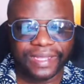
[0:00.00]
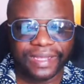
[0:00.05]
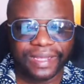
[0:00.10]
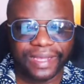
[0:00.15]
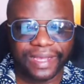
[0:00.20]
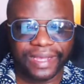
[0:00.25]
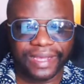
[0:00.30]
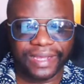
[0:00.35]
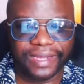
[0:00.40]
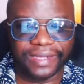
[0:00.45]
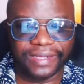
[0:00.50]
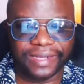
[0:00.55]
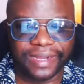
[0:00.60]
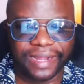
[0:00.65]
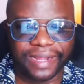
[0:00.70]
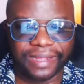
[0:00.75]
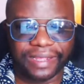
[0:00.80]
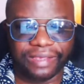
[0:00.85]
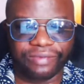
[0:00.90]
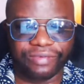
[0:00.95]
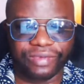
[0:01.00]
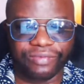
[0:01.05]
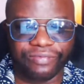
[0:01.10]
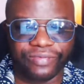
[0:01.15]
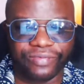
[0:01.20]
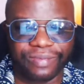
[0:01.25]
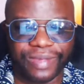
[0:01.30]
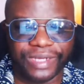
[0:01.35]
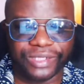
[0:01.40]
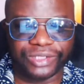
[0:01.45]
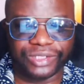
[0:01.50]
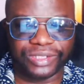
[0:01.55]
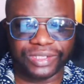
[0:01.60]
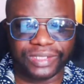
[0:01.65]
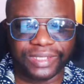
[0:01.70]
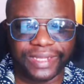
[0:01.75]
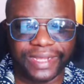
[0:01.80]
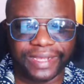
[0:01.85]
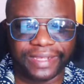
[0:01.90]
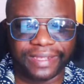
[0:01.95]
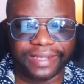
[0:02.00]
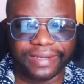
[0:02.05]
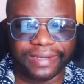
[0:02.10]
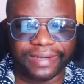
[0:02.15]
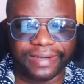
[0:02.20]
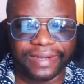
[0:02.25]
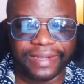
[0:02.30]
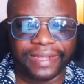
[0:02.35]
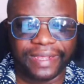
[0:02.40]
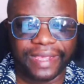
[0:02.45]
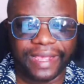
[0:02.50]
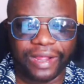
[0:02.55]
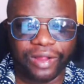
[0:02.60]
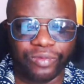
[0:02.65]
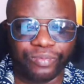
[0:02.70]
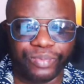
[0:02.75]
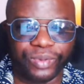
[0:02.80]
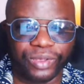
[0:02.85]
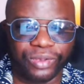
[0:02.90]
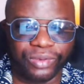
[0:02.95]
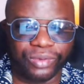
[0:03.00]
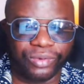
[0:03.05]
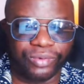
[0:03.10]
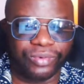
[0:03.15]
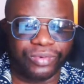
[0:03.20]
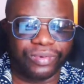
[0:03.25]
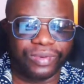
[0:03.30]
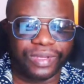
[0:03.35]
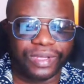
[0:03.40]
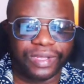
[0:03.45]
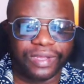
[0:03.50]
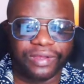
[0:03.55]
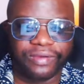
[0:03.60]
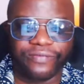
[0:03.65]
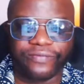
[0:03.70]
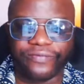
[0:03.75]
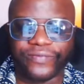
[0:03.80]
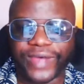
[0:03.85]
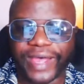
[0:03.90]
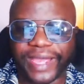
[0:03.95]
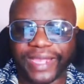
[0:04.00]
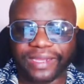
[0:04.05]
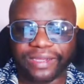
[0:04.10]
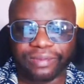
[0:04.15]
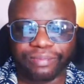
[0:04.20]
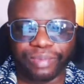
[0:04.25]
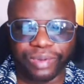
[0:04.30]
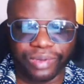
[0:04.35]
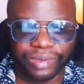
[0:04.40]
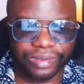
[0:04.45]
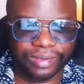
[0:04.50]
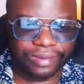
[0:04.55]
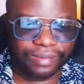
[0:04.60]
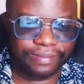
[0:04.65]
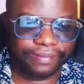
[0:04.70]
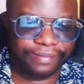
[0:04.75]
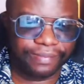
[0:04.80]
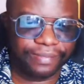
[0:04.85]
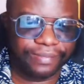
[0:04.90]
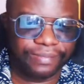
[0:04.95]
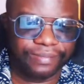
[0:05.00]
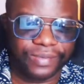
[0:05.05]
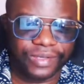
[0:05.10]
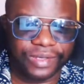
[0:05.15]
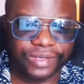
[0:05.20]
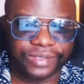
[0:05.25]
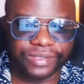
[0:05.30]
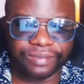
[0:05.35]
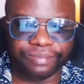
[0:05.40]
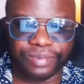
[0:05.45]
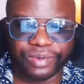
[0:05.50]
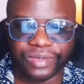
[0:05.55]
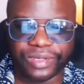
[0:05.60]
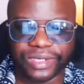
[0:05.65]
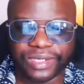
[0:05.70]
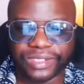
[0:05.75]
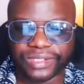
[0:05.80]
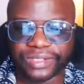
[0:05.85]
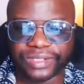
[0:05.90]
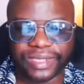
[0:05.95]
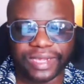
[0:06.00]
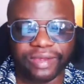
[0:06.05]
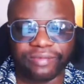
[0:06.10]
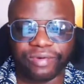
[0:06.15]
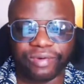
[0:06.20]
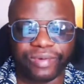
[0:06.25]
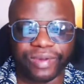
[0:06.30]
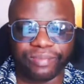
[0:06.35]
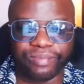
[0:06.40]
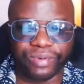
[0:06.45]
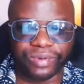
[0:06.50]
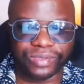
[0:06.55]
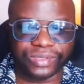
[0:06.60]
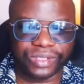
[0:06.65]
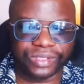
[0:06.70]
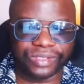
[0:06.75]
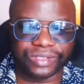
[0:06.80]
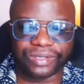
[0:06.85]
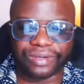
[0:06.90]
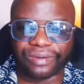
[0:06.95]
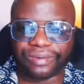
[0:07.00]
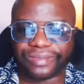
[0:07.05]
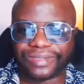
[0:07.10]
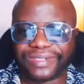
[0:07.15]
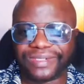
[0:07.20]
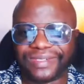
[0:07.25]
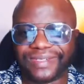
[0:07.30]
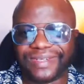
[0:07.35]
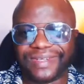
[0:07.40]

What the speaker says: and I'll give you information that can help you find the book, because the book is everywhere books are sold.